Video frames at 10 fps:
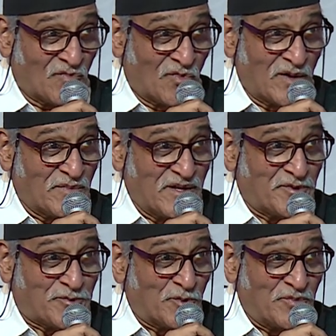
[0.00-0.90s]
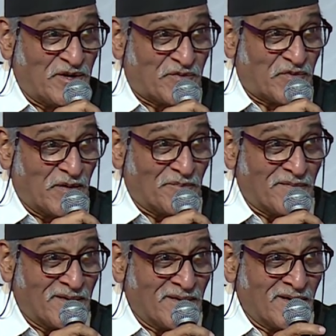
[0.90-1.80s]
1 minute, 2 minute film.
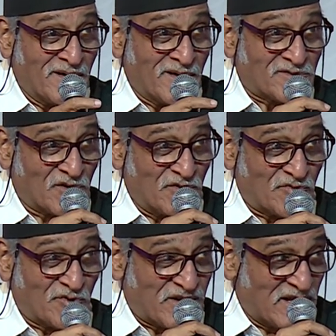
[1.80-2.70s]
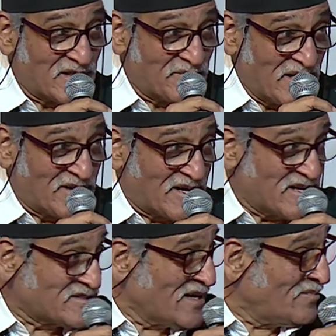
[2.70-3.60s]
So if you tell them,
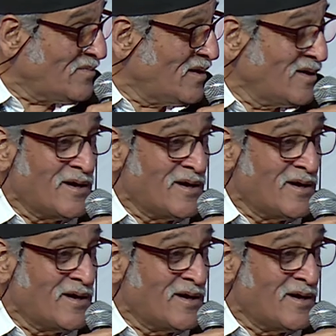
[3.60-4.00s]
encourage them